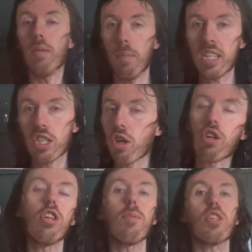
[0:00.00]
Messi's not
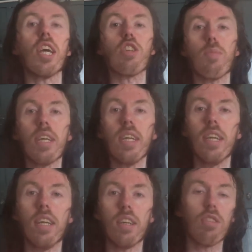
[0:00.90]
going to upstage me,
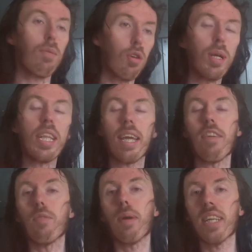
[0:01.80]
so I'm going to win the game
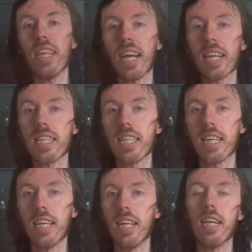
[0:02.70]
for Man United
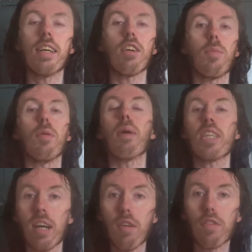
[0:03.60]
and I'm going to put
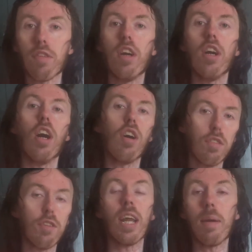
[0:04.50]
myself on the
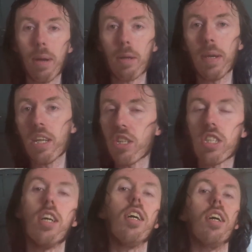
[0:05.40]
front and back
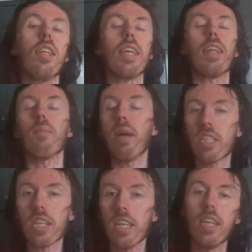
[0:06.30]
pages and Lionel
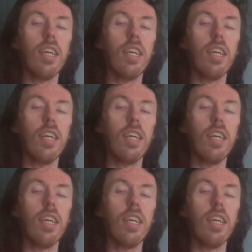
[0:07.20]
Messi